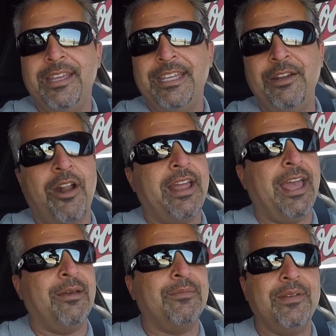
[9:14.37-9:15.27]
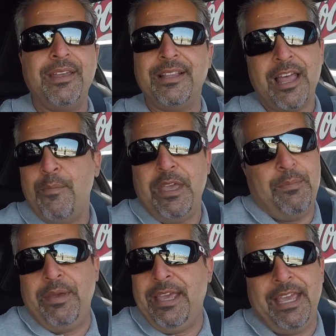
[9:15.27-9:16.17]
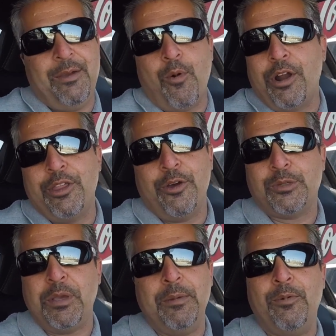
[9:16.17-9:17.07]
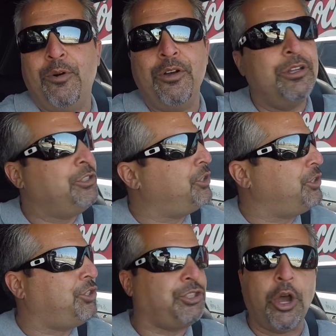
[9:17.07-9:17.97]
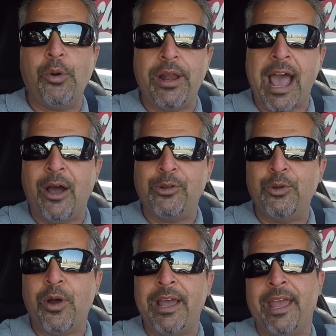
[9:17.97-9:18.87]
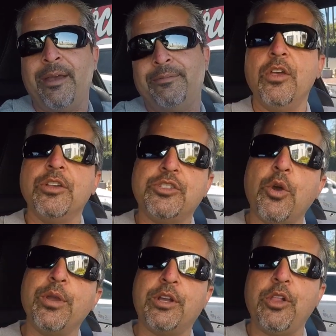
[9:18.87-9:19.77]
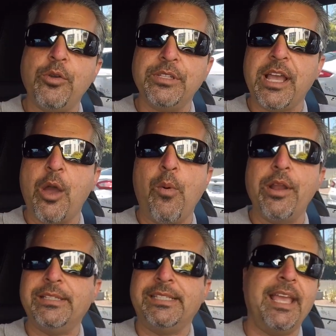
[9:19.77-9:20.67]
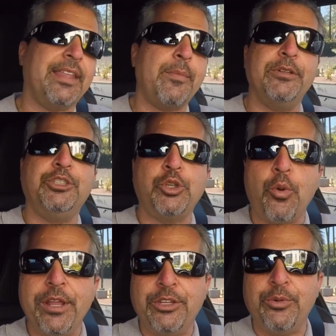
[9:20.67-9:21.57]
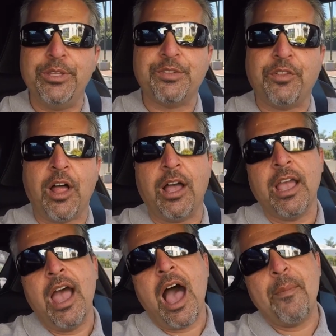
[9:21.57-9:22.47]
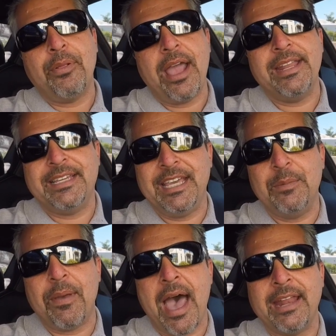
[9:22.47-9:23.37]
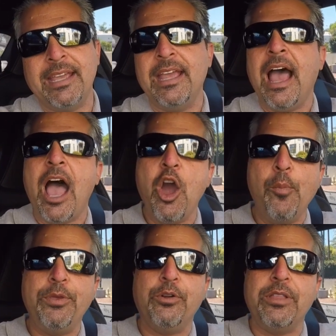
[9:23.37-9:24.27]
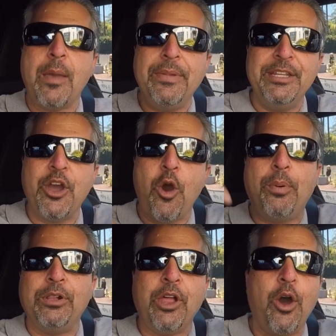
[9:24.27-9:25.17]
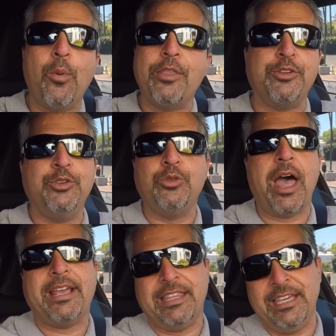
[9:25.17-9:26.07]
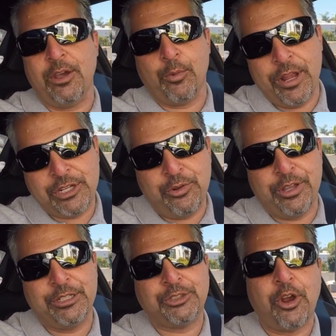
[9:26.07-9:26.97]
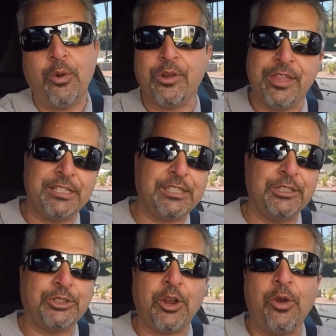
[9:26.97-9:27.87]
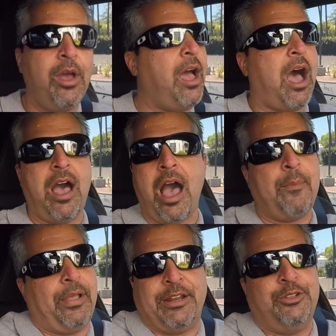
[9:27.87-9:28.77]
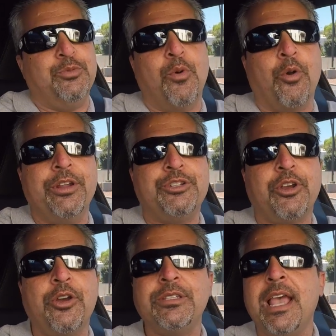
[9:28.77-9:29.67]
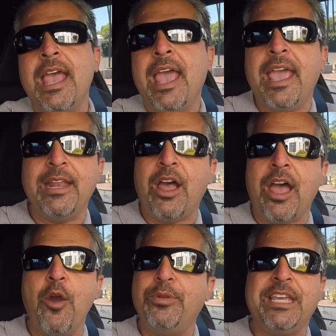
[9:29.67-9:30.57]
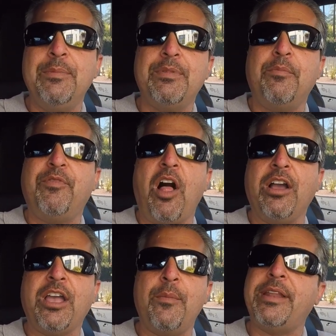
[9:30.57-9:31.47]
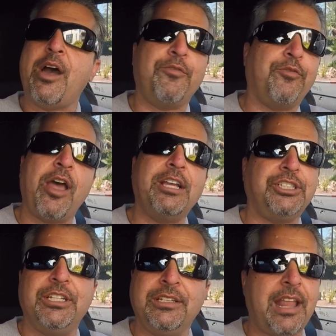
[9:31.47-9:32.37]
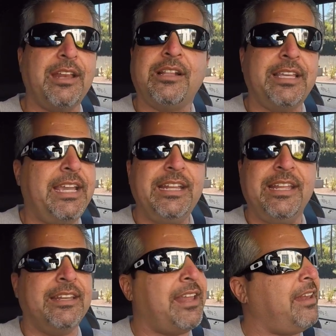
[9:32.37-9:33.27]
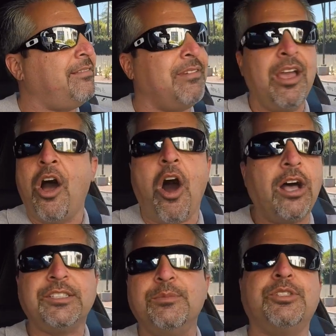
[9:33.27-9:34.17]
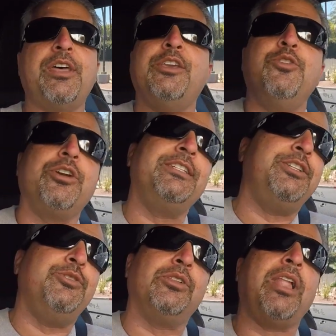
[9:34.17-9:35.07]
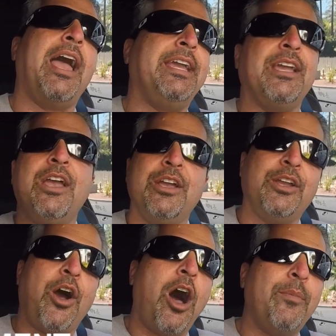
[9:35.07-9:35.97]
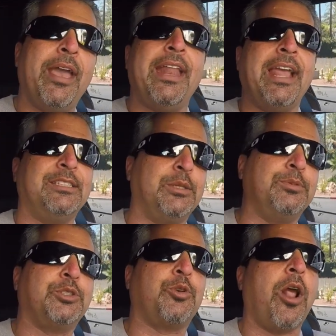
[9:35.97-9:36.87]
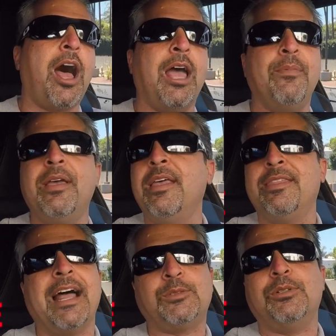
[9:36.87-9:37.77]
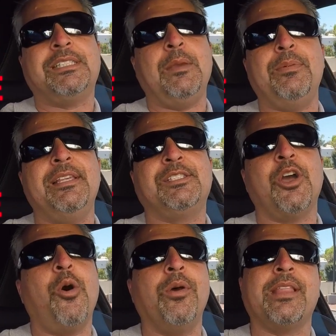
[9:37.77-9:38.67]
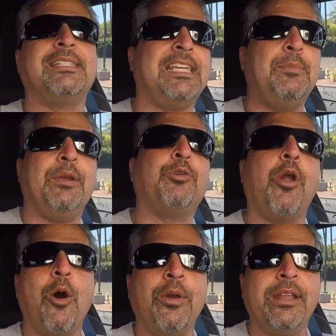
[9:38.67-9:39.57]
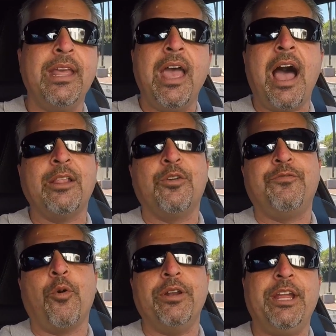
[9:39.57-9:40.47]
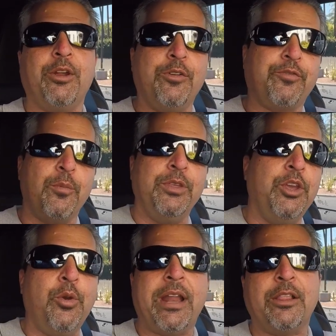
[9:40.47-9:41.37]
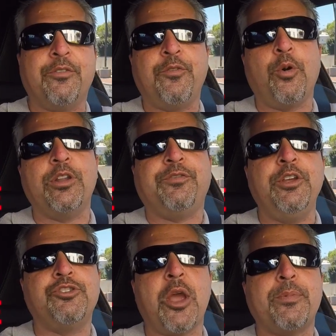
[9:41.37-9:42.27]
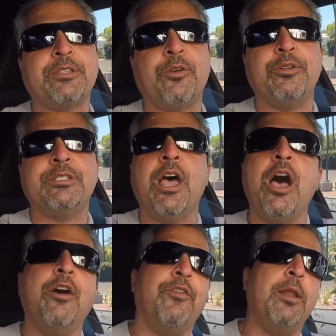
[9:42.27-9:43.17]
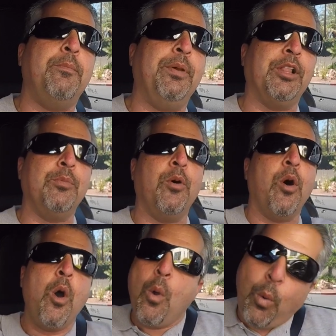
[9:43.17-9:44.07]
Here I am. Let me be one of those people just showing out who I am. So in closing, I want to say that I'm enjoying doing this vlog. I plan to keep at it. I hope you'll let me know below whether you like the original intro or this intro. I plan to do more intros, and I hope to keep the vlog coming out fresh and clean and awesome, so that you'll continue to like, comment, and subscribe. That's what's keeping this going. Let's keep it growing. I look forward to hearing from you, and I look forward to future episodes of Unbillable.